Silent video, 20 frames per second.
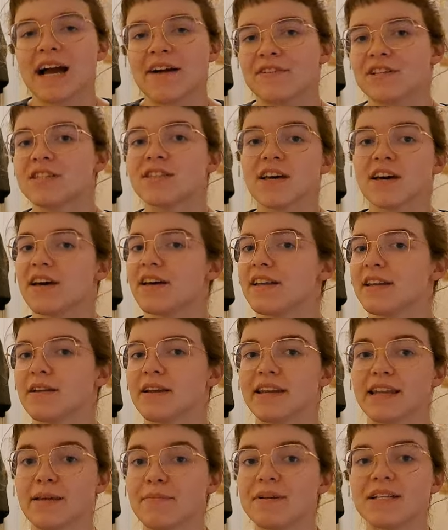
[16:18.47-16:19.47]
have a certain
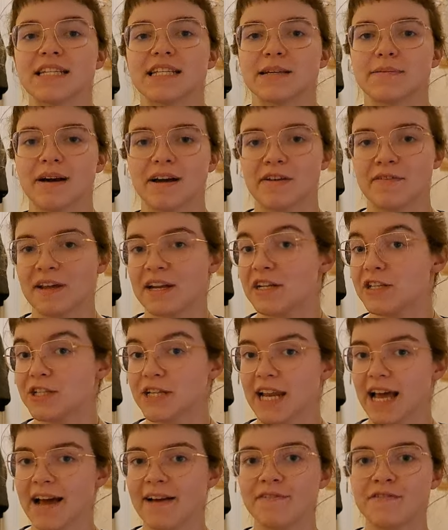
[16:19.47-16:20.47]
limited amount of energy
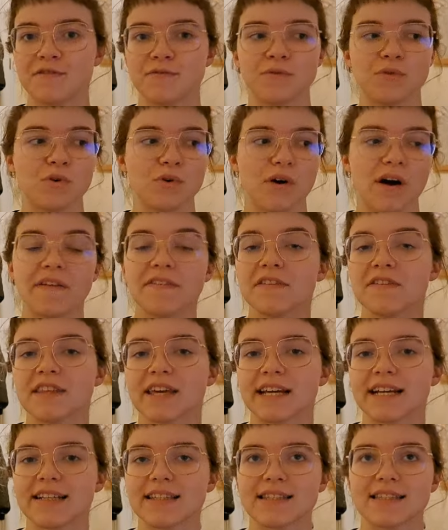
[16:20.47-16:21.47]
left for other
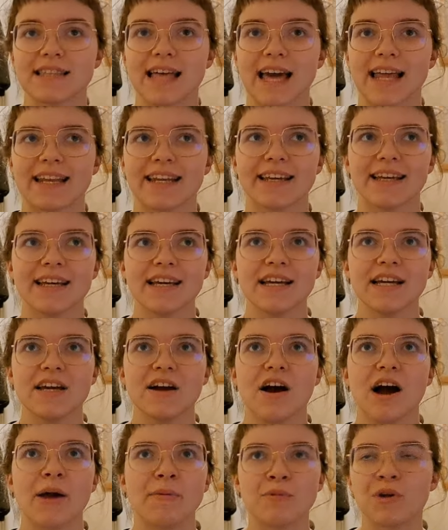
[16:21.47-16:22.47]
things, then
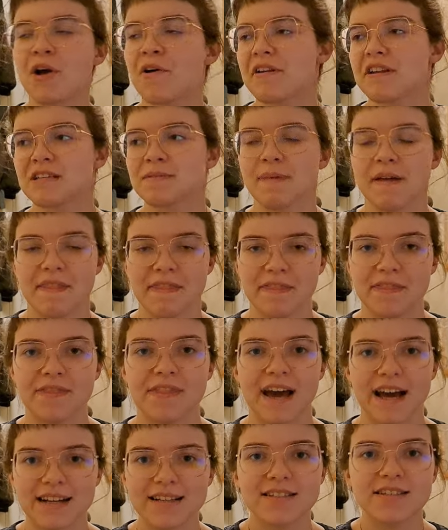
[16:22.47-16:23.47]
I'm going to spend
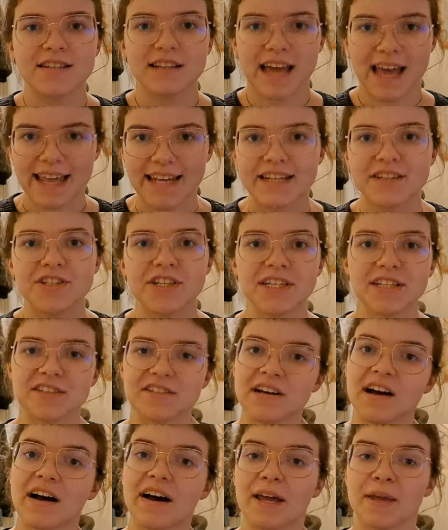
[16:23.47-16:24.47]
that energy and
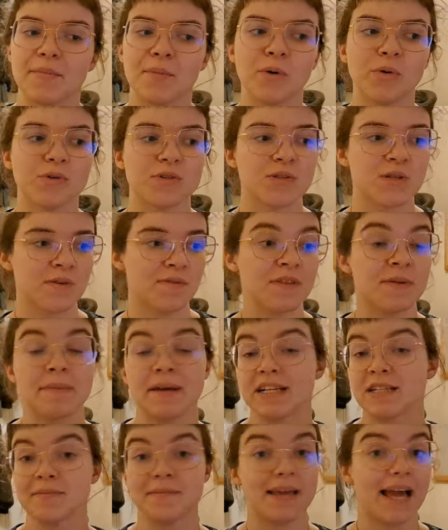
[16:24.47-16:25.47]
time on stuff that
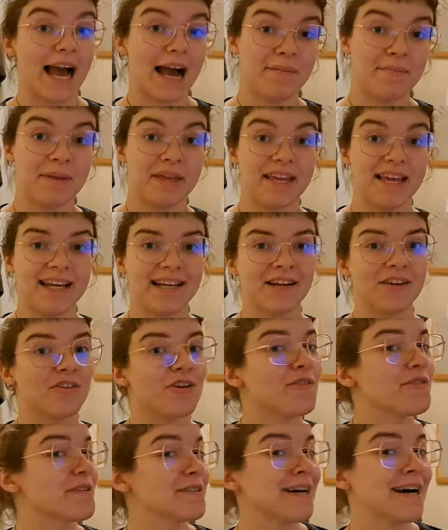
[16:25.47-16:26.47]
makes me happy. And a lot
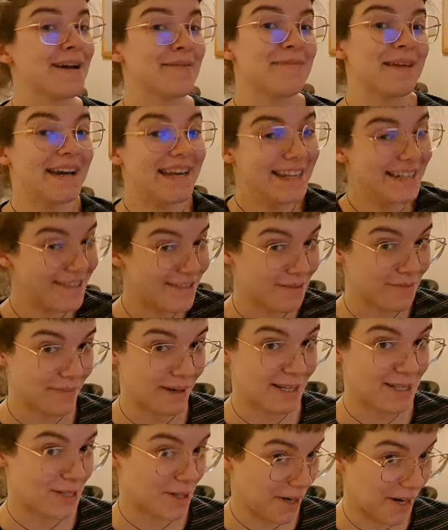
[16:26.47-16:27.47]
of the time that isn't
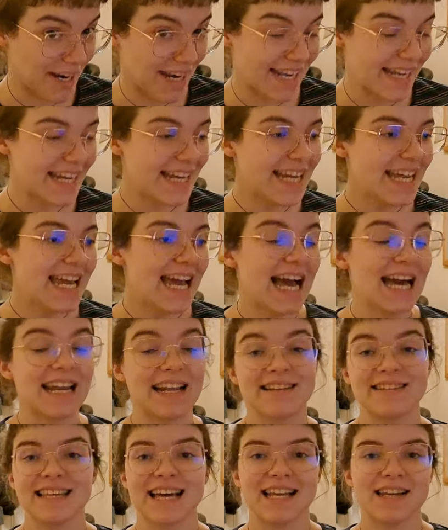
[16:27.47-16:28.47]
my degree. And I
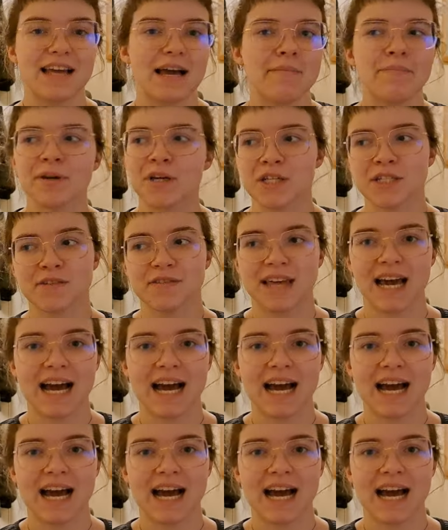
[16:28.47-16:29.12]
said, and because of